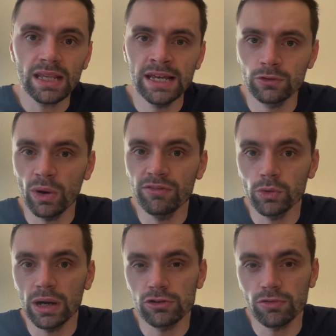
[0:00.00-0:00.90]
is whether
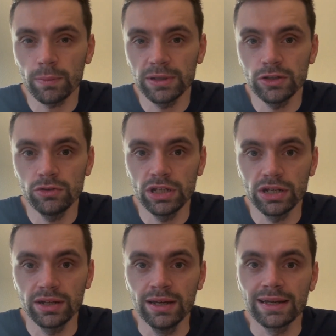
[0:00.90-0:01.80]
the Welsh Rugby
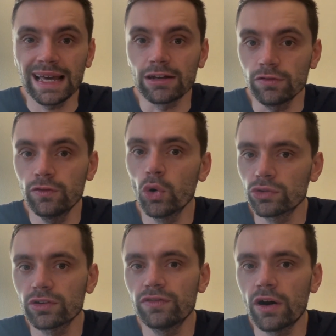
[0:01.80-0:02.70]
Union can
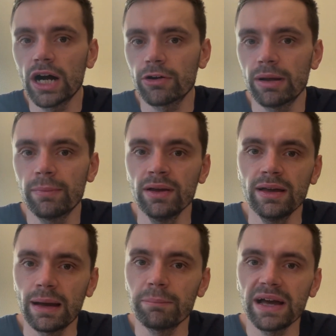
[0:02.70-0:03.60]
afford to fire him
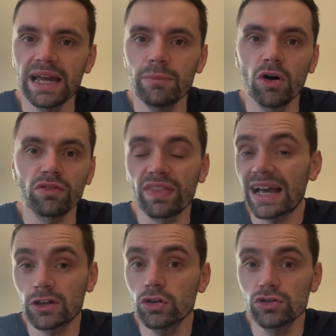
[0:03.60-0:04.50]
and pay him off.
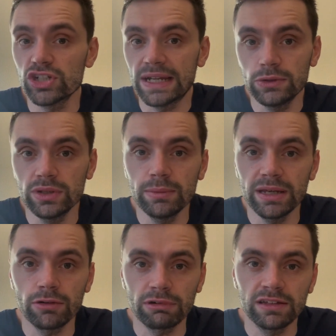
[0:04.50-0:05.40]
That could genuinely
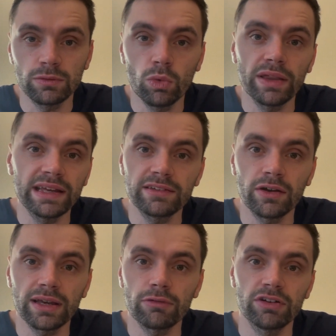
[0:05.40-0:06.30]
be a reason why they
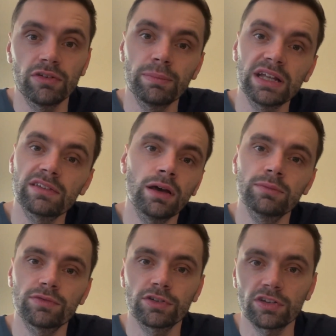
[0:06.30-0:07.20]
don't get rid of him. But in
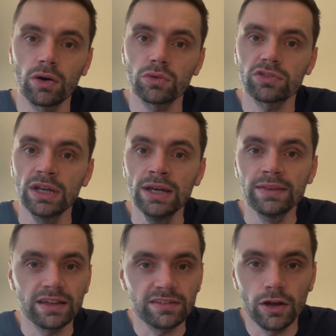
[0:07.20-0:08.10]
terms of results,
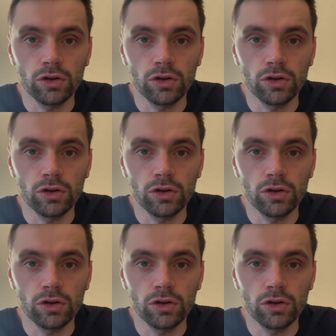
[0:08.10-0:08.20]
there's no